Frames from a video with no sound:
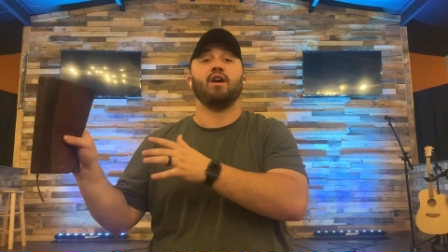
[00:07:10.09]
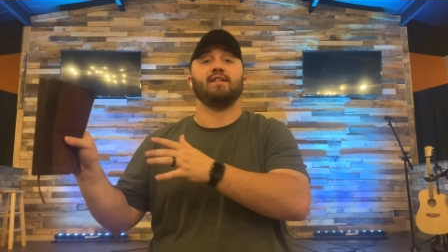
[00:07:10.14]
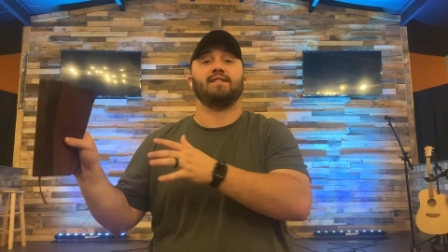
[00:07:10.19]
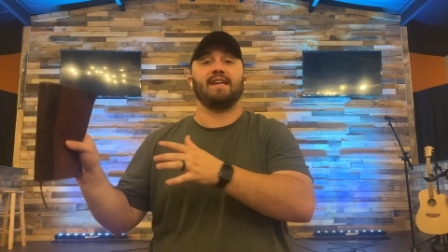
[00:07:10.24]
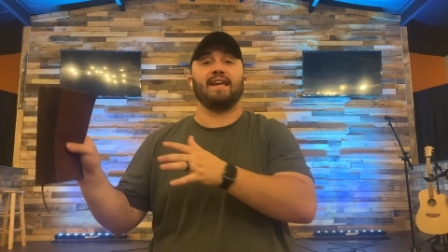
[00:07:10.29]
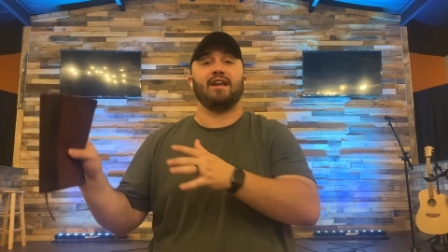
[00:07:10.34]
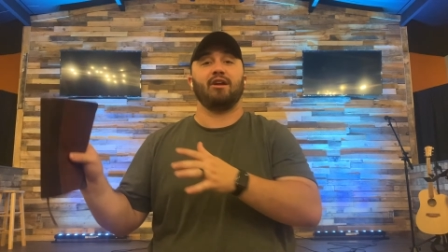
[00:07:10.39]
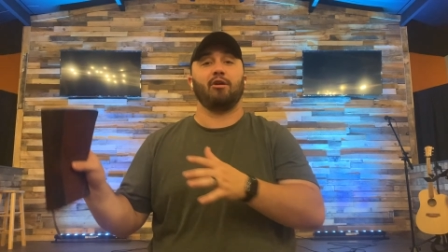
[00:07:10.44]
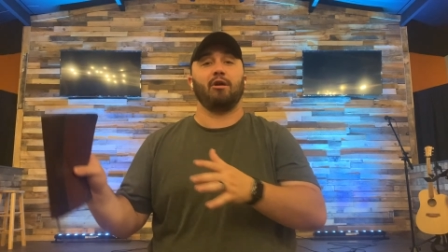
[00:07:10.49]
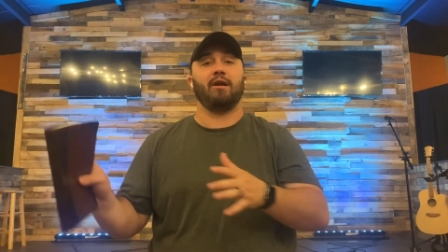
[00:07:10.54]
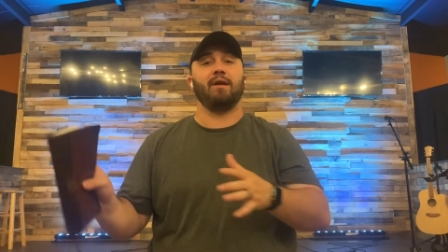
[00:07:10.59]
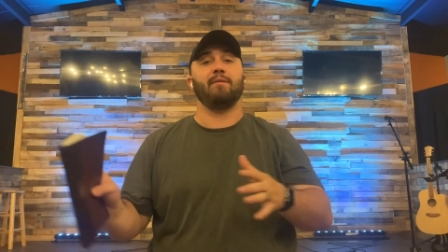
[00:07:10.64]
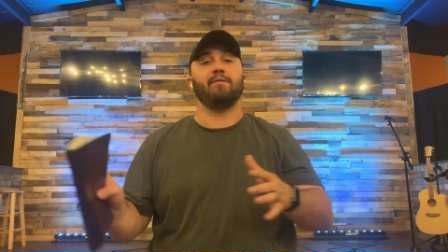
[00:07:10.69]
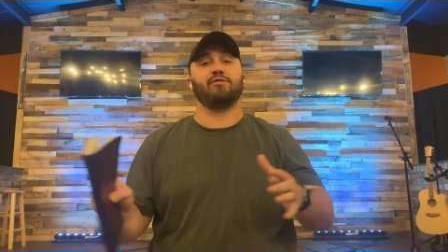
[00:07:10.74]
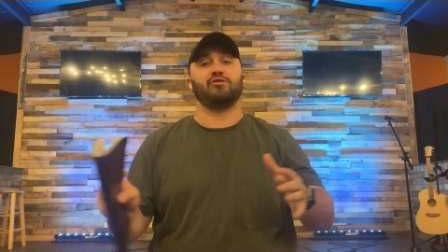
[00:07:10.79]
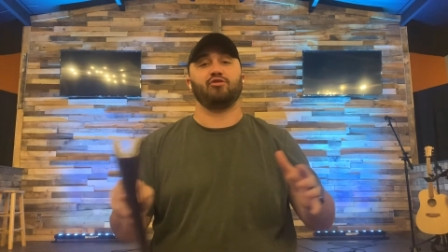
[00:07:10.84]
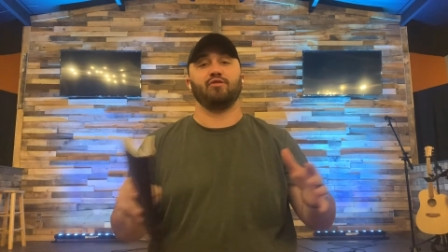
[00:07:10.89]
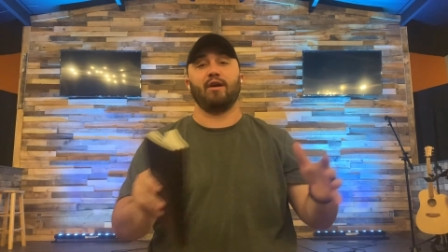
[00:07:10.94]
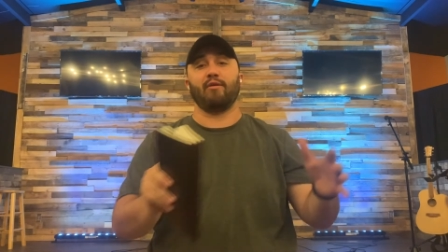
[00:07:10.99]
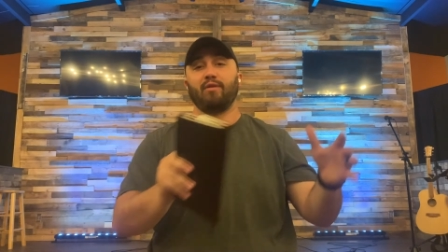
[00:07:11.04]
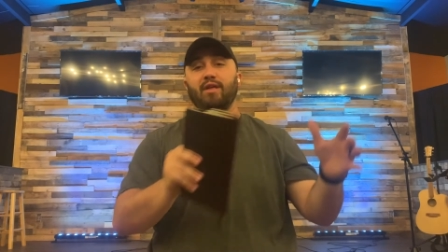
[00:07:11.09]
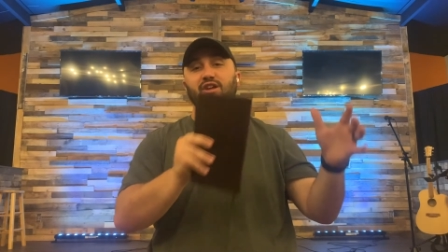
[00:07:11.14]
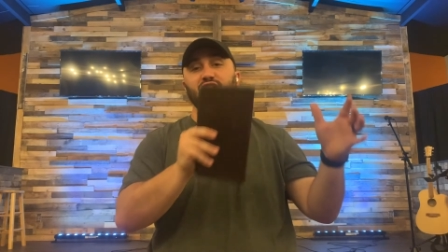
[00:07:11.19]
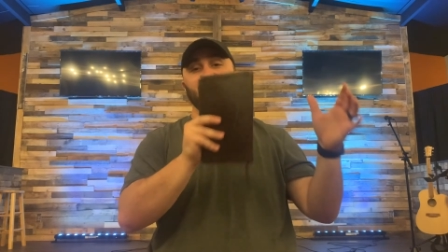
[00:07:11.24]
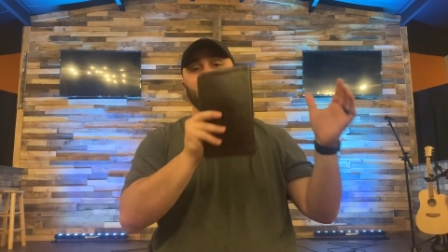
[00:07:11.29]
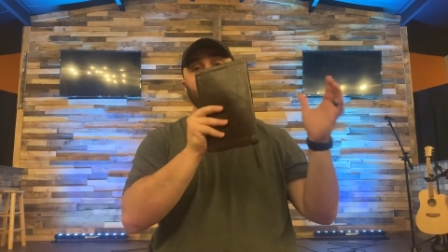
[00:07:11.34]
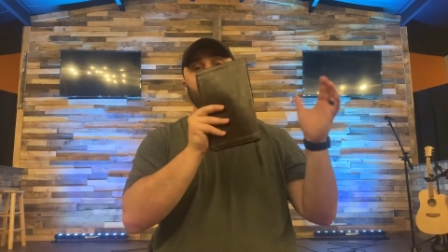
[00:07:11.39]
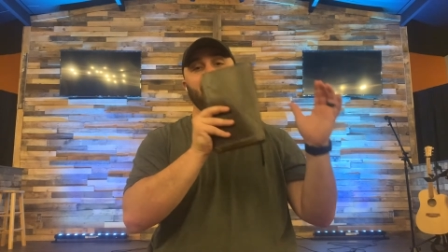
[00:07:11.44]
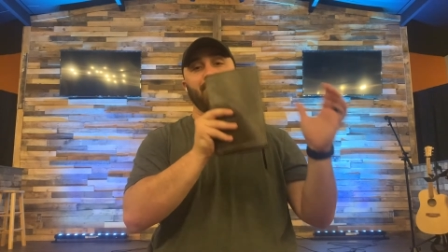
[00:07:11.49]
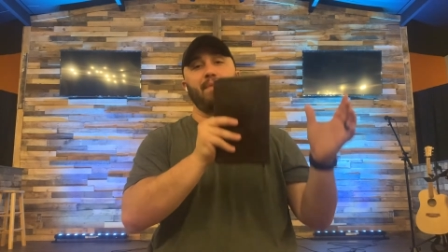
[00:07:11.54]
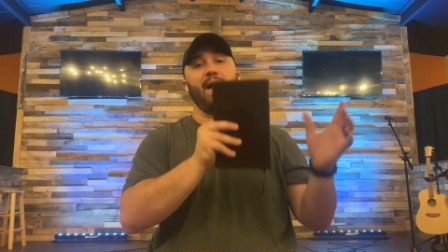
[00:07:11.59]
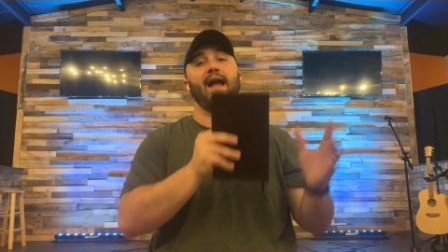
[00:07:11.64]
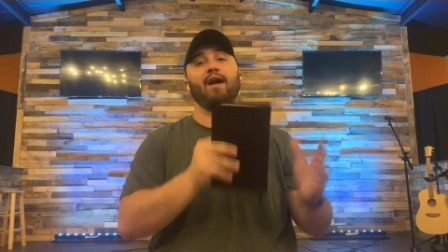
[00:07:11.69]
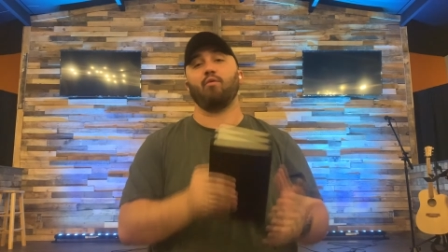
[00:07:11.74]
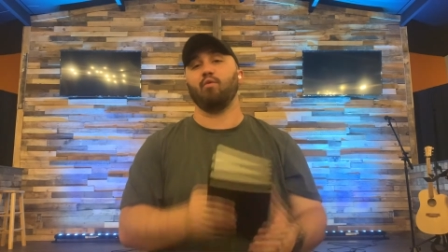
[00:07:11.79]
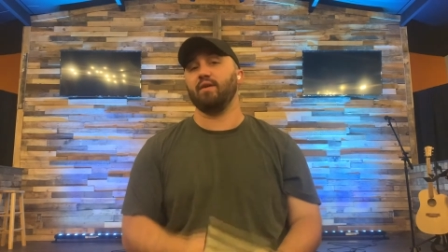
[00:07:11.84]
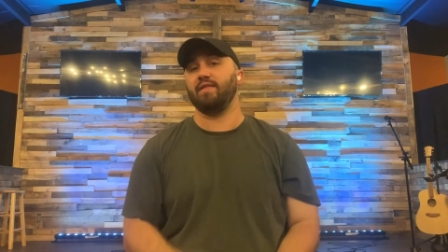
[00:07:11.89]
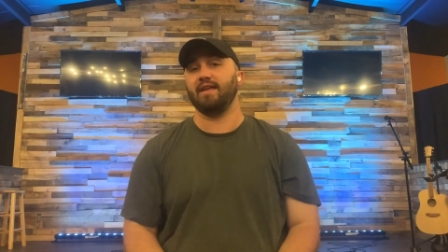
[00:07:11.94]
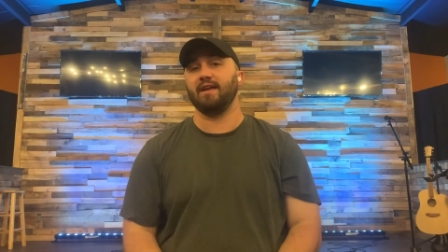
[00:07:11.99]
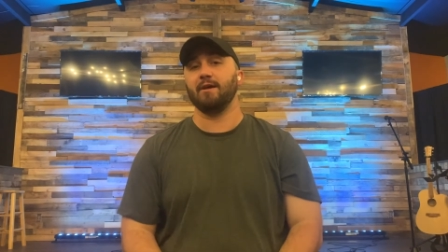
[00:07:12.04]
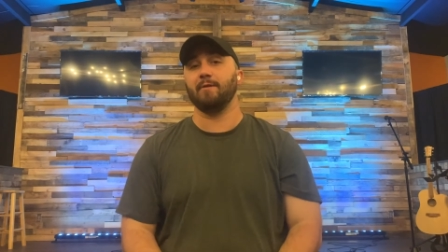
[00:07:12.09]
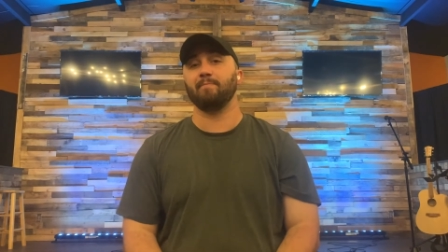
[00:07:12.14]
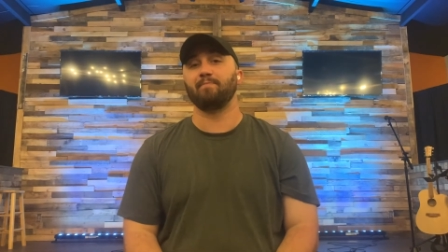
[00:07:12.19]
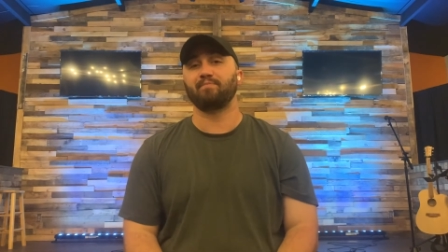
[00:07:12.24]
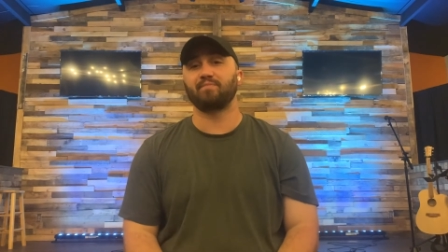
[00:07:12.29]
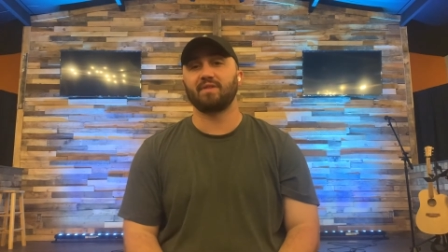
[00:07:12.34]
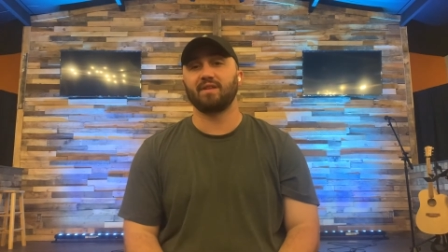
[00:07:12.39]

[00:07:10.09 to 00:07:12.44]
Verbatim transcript: to enter into that relationship back with Him.